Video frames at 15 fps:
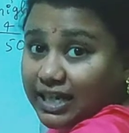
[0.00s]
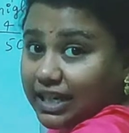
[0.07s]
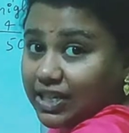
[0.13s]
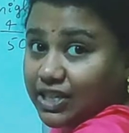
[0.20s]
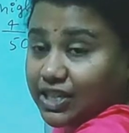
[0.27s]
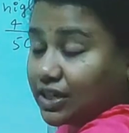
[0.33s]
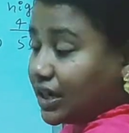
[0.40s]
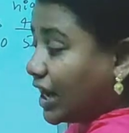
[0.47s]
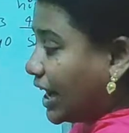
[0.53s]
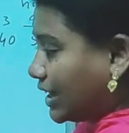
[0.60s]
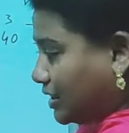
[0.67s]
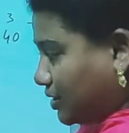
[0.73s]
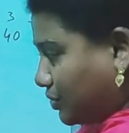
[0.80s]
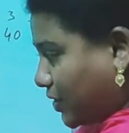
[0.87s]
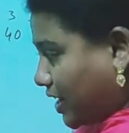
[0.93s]
condition.
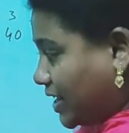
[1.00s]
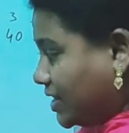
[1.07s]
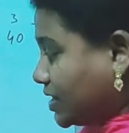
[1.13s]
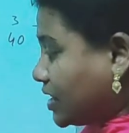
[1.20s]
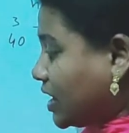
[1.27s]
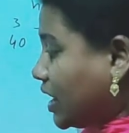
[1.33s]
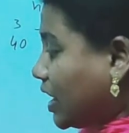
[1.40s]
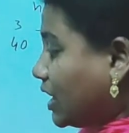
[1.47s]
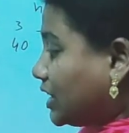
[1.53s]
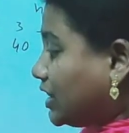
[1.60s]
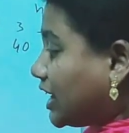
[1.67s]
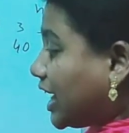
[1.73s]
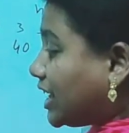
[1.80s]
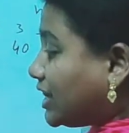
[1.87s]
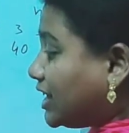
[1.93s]
Otherwise,
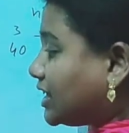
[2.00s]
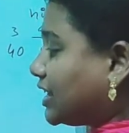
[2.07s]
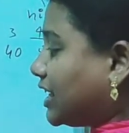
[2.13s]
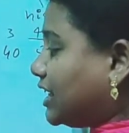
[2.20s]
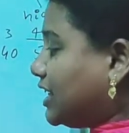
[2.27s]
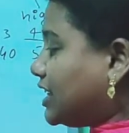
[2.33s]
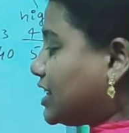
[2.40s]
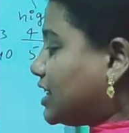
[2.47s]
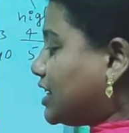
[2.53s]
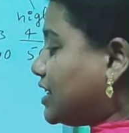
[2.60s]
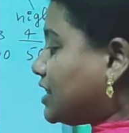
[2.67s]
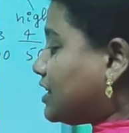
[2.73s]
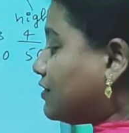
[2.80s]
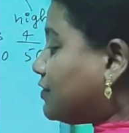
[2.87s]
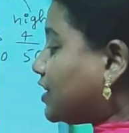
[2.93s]
the other condition
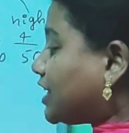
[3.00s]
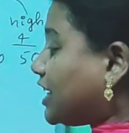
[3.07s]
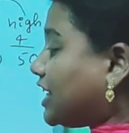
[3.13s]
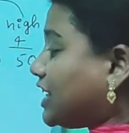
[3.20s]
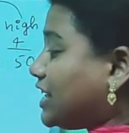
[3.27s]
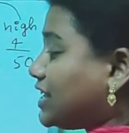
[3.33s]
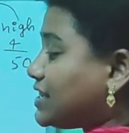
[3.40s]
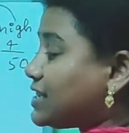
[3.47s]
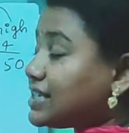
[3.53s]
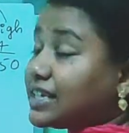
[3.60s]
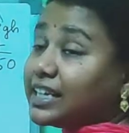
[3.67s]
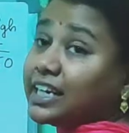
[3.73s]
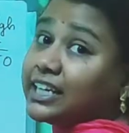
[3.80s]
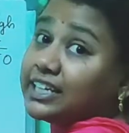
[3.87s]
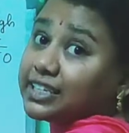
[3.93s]
is if the key is
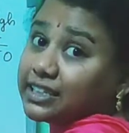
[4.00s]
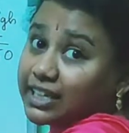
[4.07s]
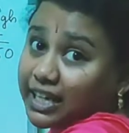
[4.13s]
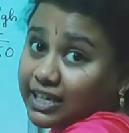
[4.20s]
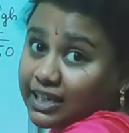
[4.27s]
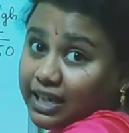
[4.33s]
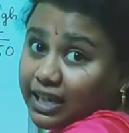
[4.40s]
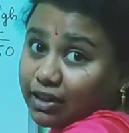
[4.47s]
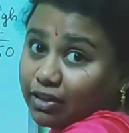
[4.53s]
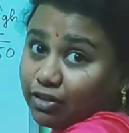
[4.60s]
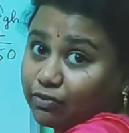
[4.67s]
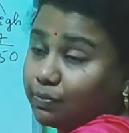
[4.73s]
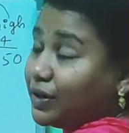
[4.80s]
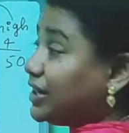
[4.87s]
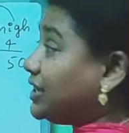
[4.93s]
greater than a of